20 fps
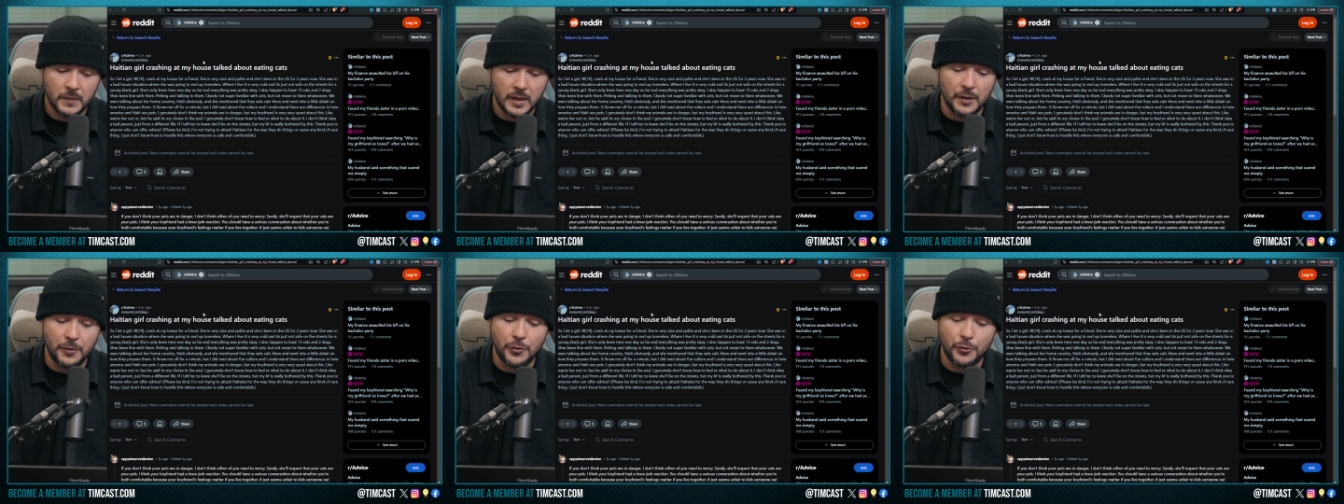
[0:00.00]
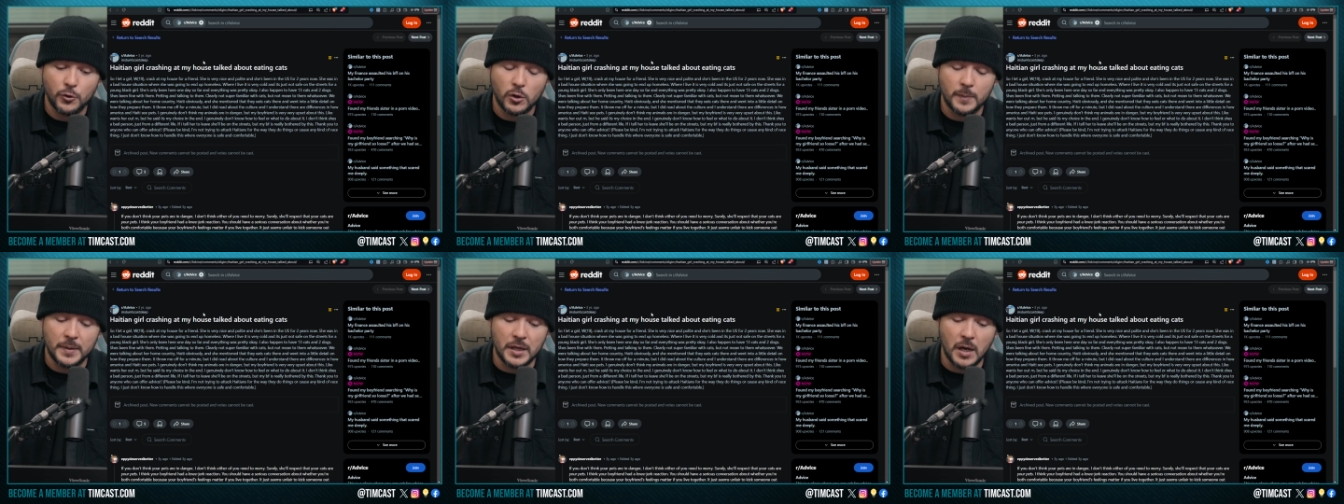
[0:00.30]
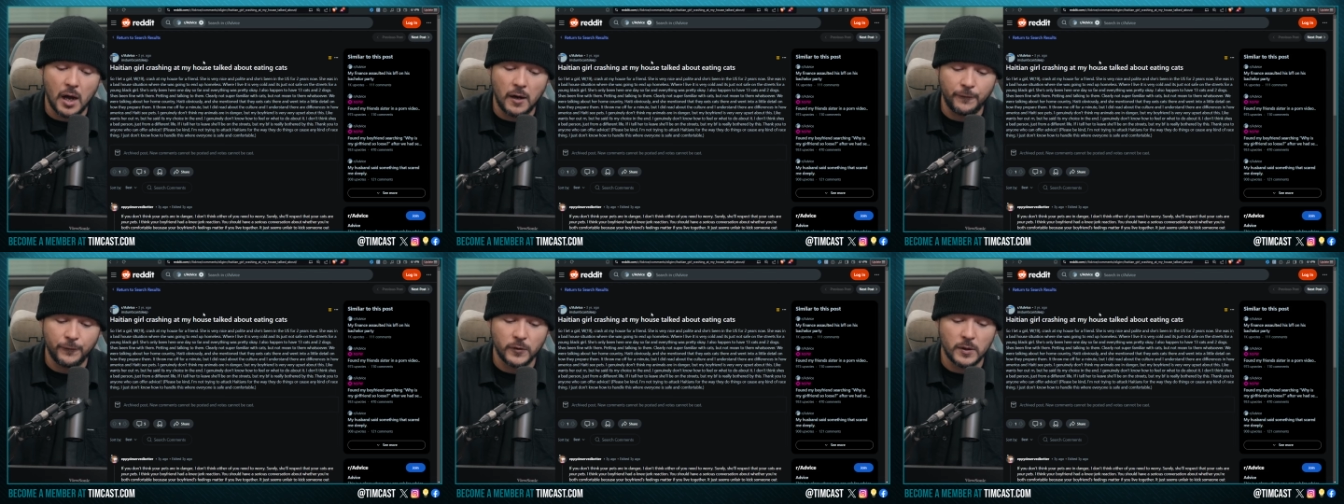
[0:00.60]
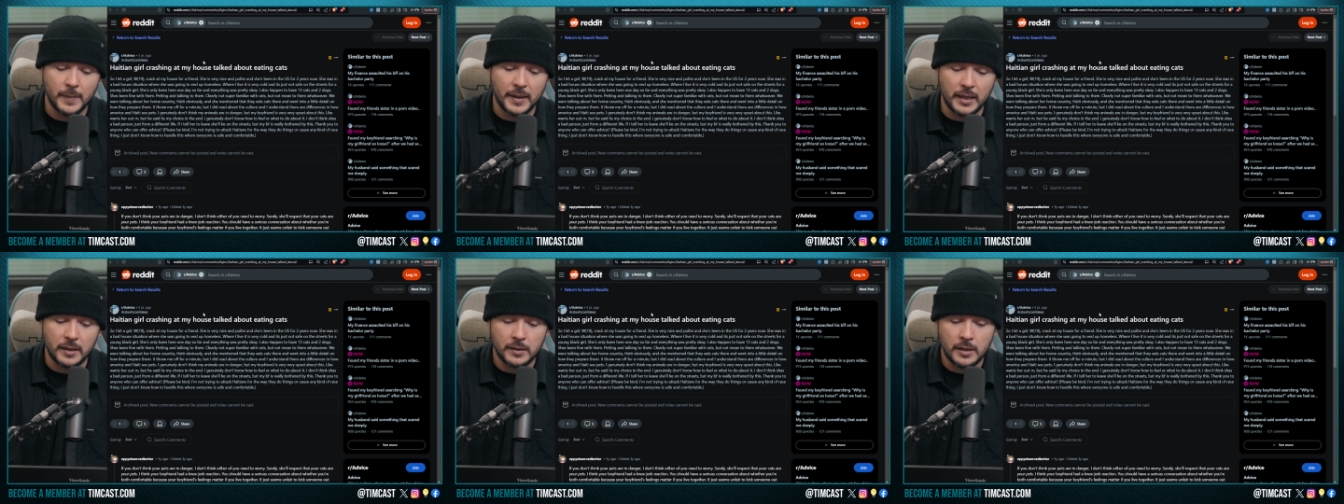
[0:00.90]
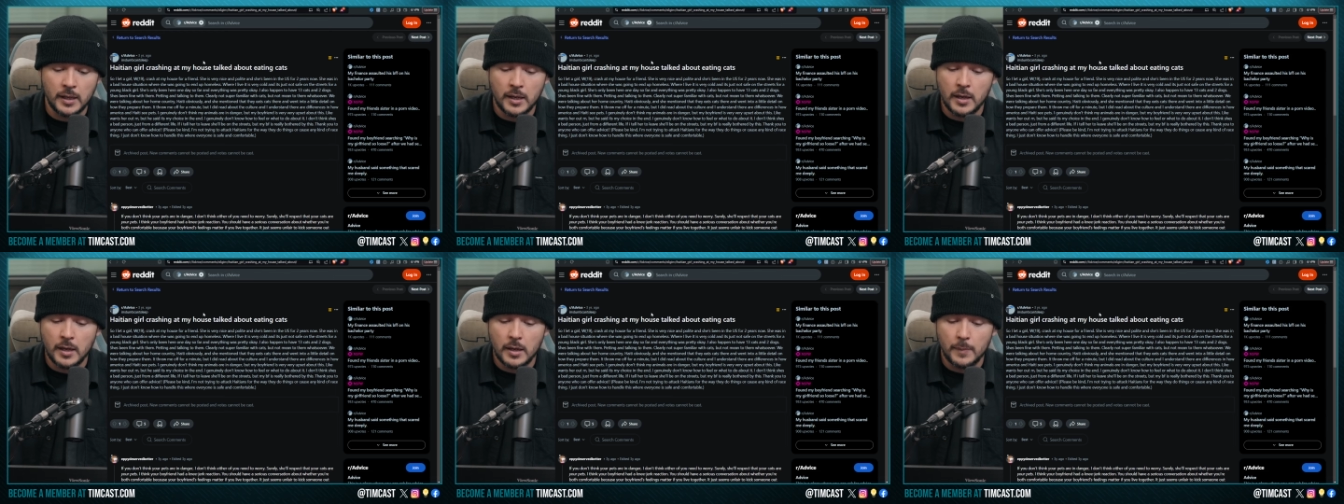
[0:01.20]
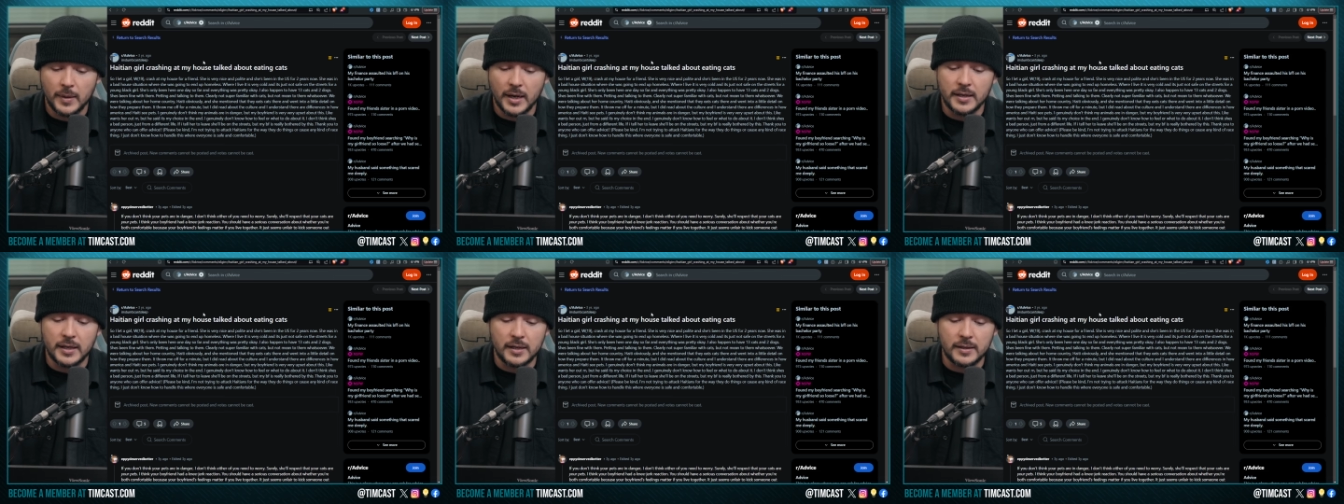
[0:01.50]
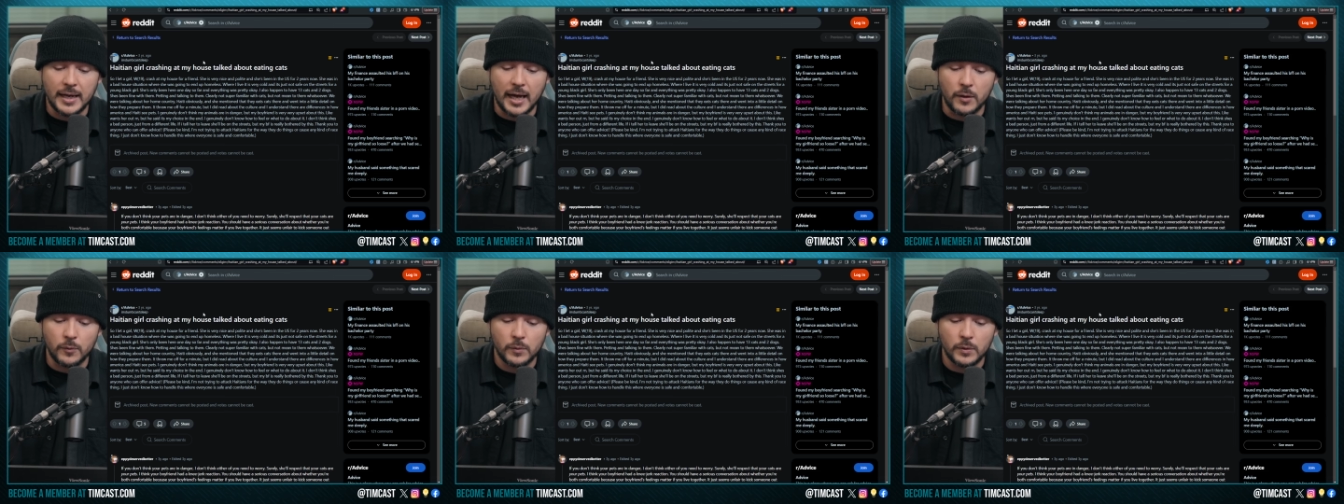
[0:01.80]
It threw me off for a minute, but I
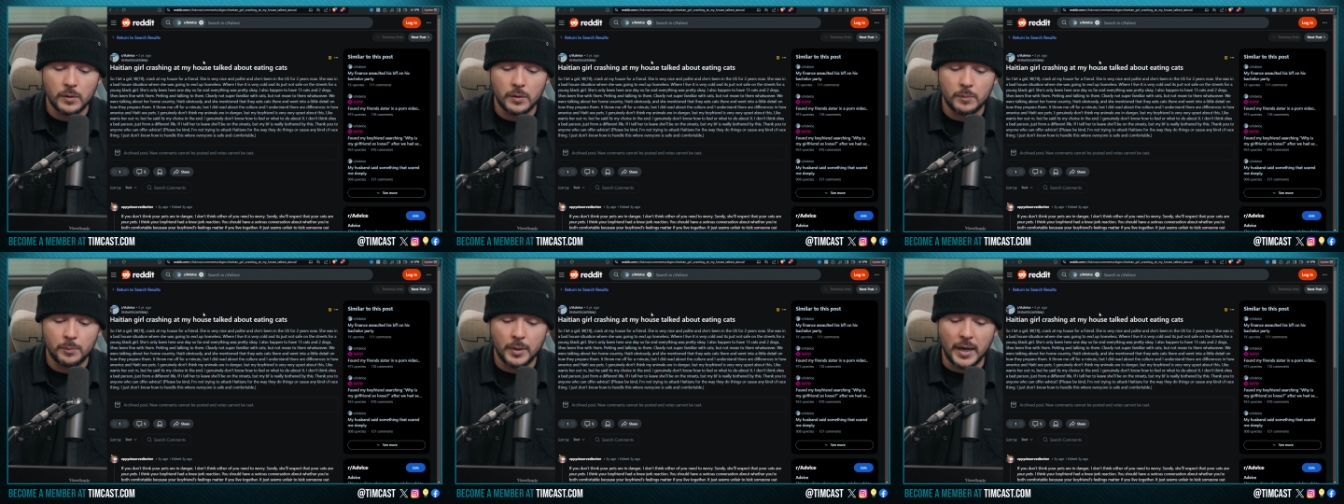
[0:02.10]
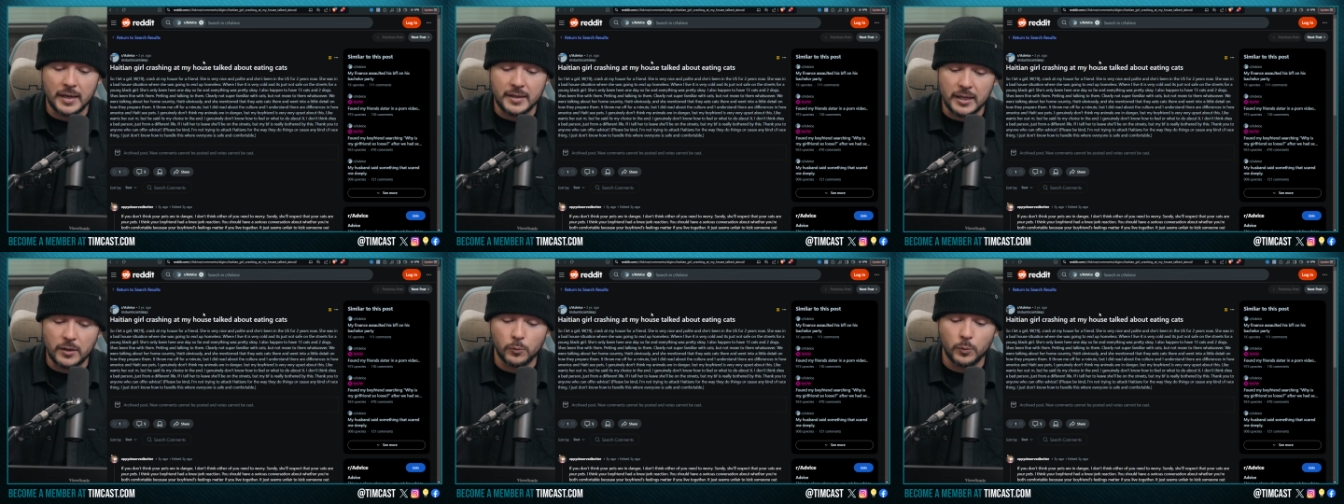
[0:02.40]
did